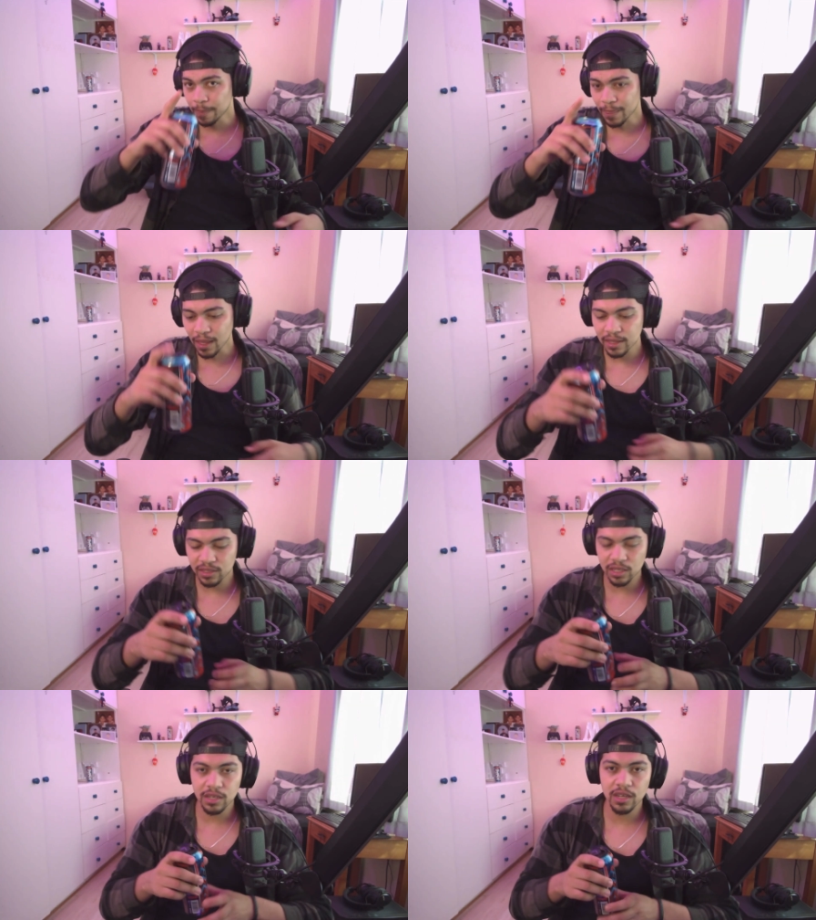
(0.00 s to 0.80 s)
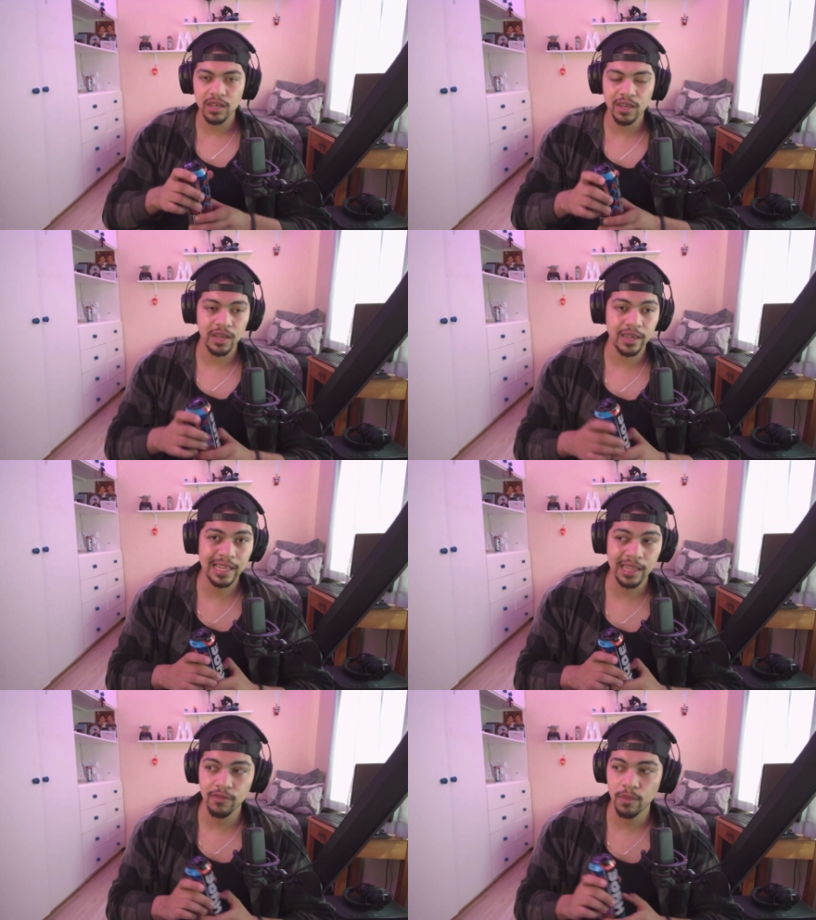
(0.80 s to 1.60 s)
is in here,
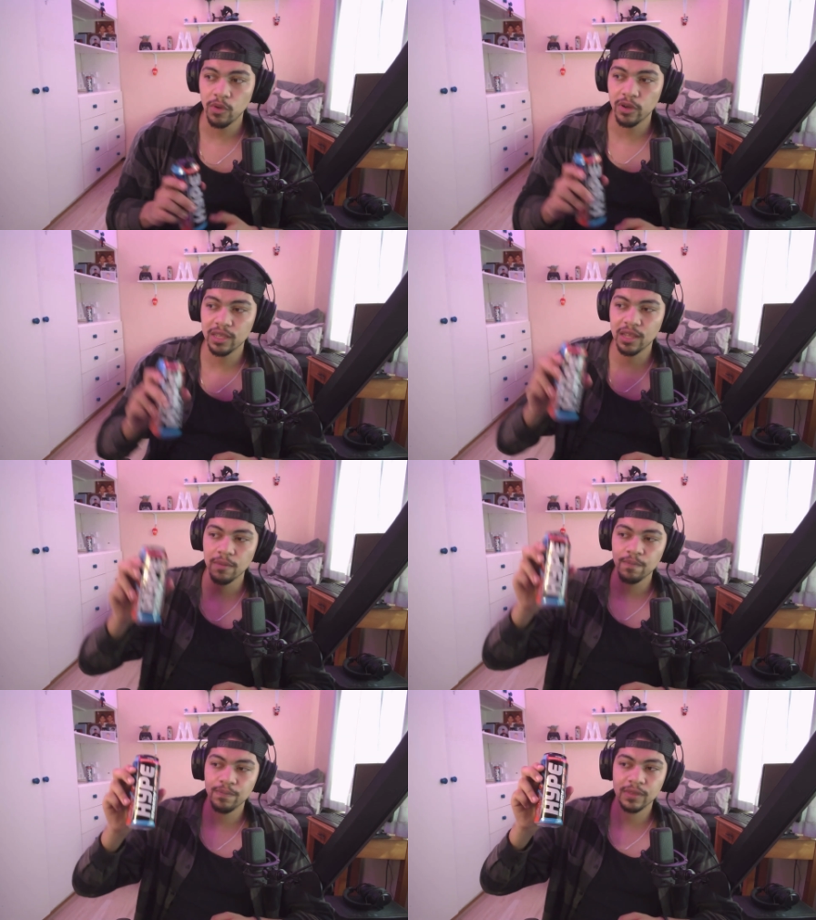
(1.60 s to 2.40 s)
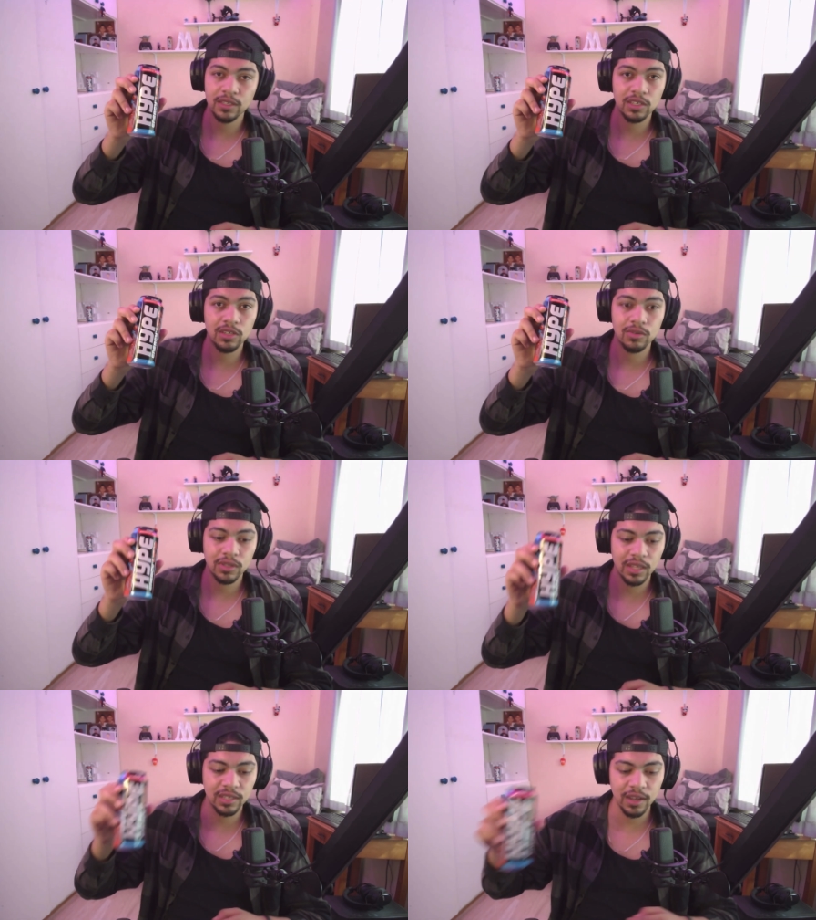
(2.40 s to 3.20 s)
Glenn from The Walking Dead. So
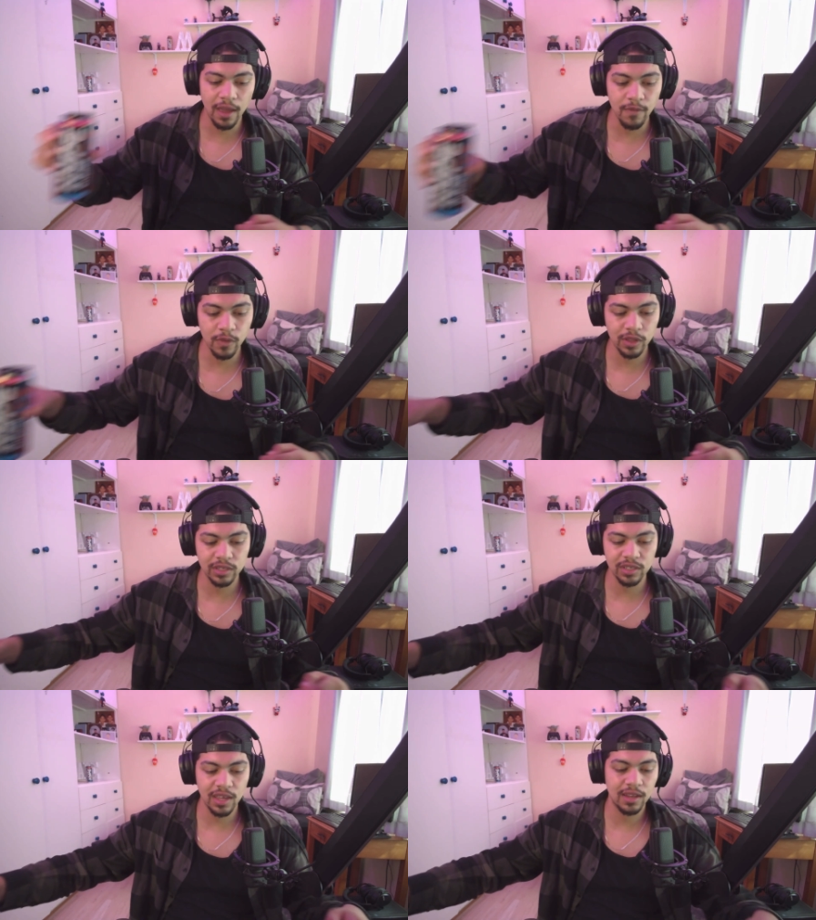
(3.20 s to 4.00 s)
let's get hyped for this. And